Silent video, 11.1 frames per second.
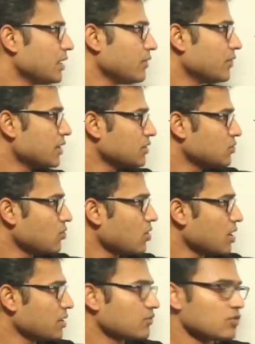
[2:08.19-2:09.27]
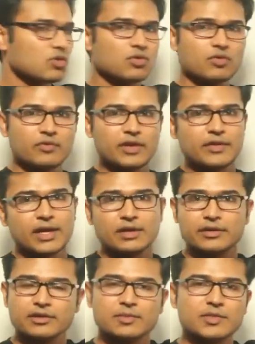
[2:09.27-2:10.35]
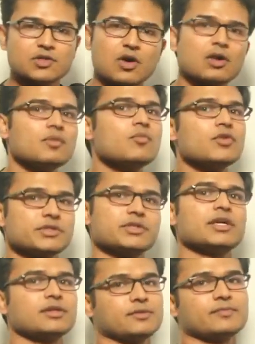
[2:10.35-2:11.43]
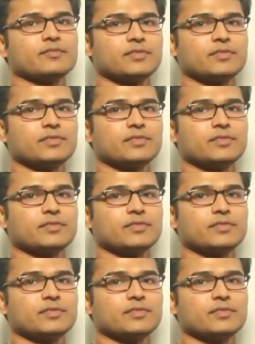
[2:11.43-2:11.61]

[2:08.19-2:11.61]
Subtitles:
If there is no underflow, then the algorithm is almost done,